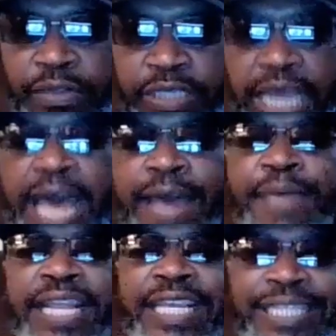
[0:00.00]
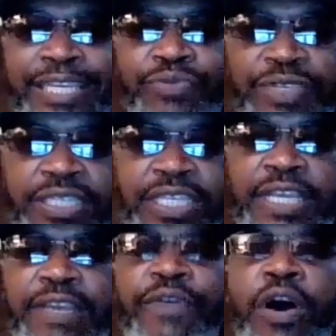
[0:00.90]
time that he did
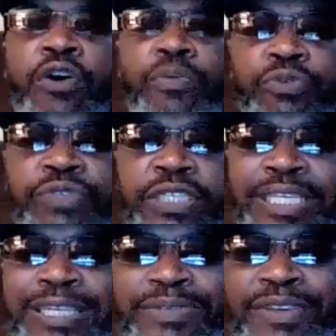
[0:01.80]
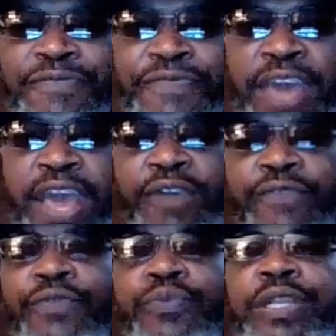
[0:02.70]
receive almost seems unfair
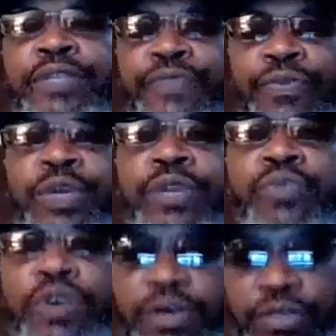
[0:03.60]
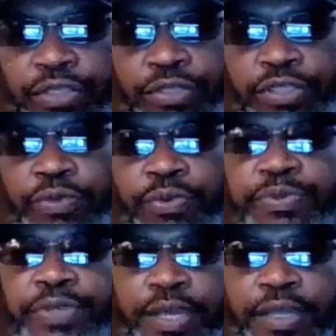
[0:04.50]
for what it was. You see what
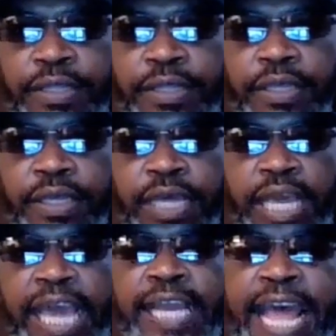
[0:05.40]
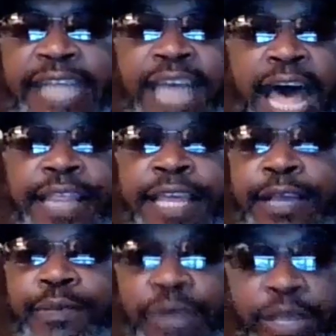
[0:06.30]
I'm saying? And that's how they
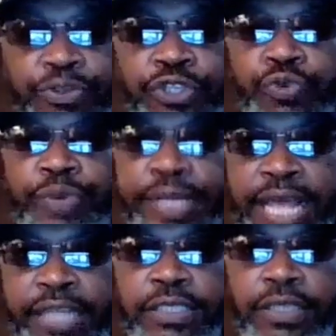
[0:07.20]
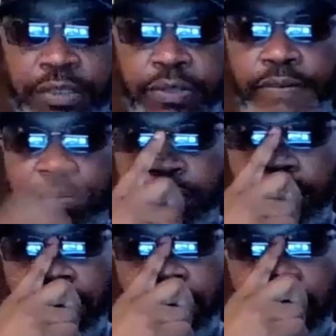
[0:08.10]
can play with you in that system.
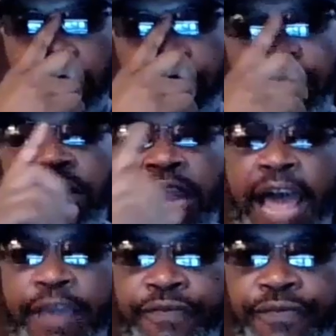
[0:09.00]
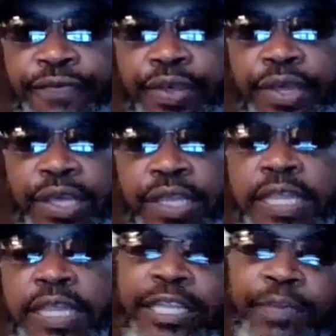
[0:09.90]
It's your life
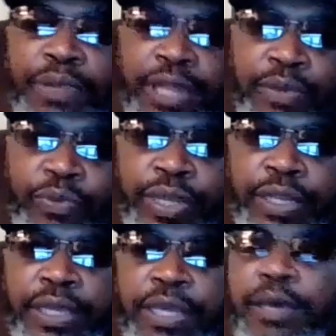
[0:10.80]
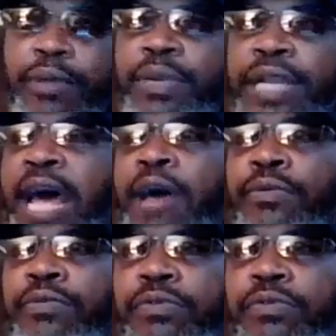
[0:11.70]
that they're playing with. But now,